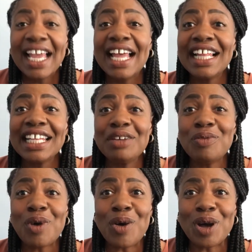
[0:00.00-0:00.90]
Ellie
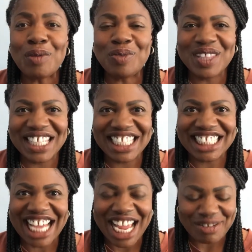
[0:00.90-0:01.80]
woke up with
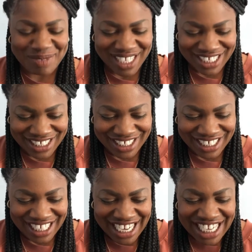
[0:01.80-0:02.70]
excitement.
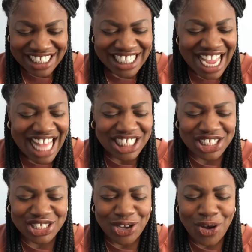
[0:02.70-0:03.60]
She had
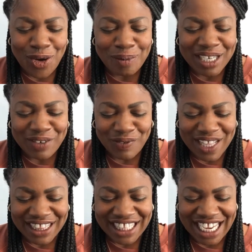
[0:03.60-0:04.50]
so many
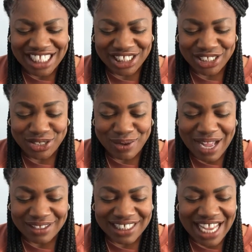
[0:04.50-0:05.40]
fun things to do
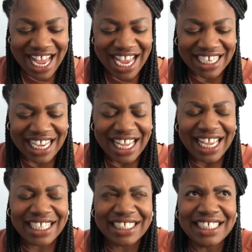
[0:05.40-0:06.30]
outside
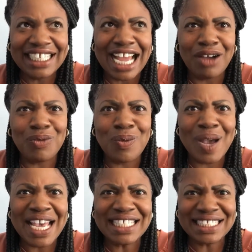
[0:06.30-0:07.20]
and could not
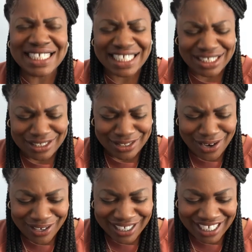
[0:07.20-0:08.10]
wait to get
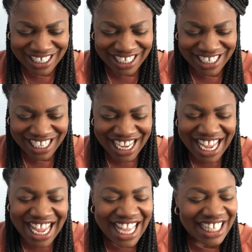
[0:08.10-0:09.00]
started.
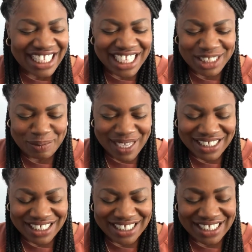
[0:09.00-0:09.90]
Ellie
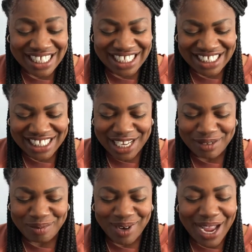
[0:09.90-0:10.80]
expected to see the
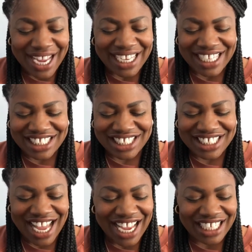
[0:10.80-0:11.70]
sun bright and
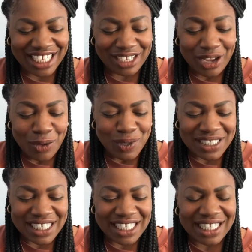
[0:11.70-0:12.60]
shining when
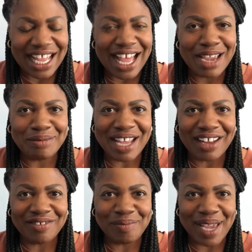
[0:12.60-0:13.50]
she climbed out
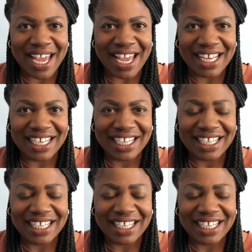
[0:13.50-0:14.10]
of bed.